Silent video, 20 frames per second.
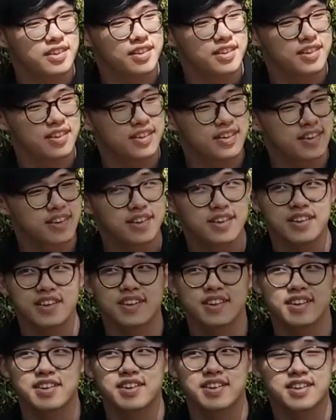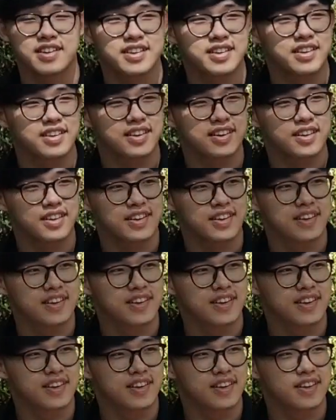
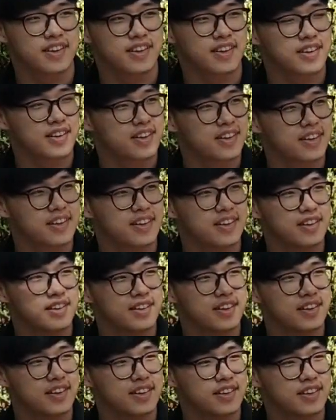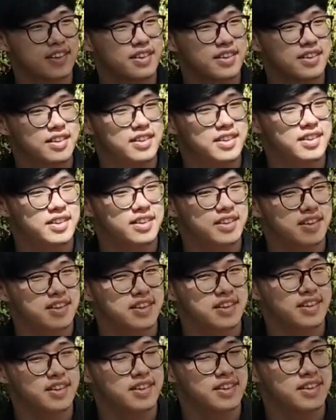
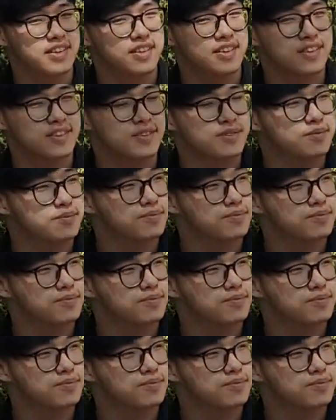The person shown says nothing.